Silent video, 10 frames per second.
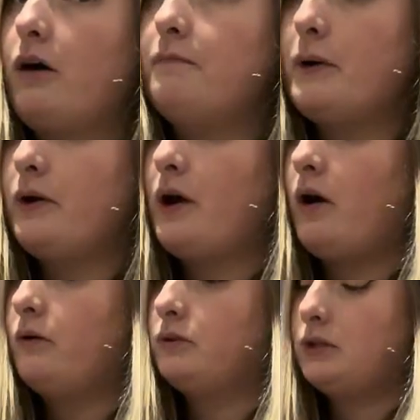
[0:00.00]
of
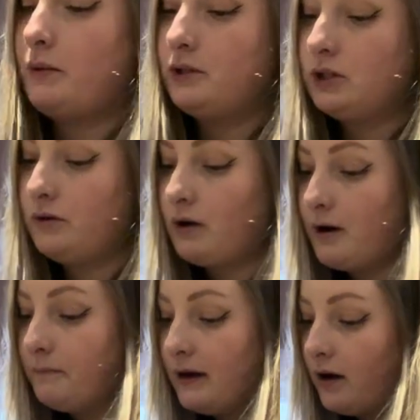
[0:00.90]
buttonholes, so I do go
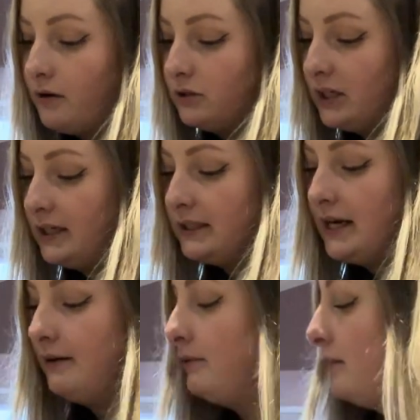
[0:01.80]
a bit
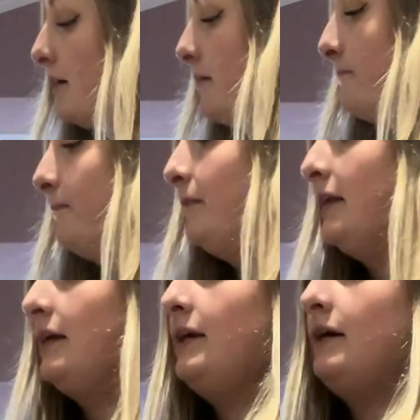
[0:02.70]
OTT with them
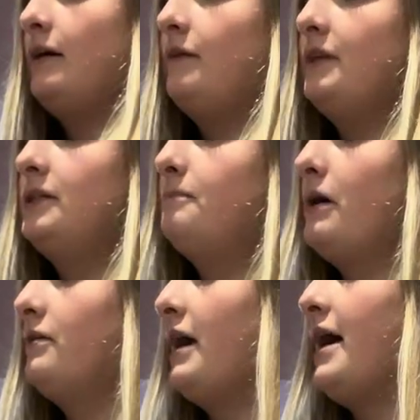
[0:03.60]
on this
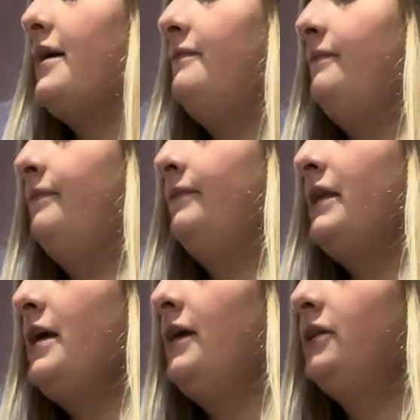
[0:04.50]
bouquet.
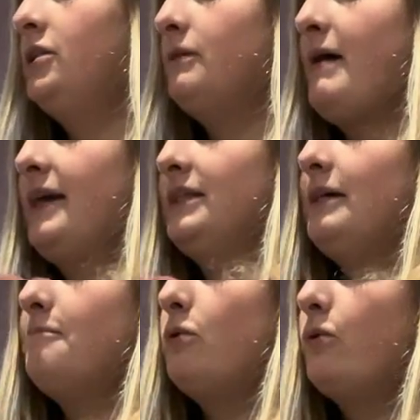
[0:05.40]
Just makes
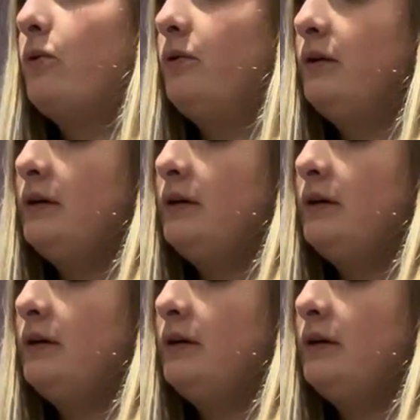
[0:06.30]
it more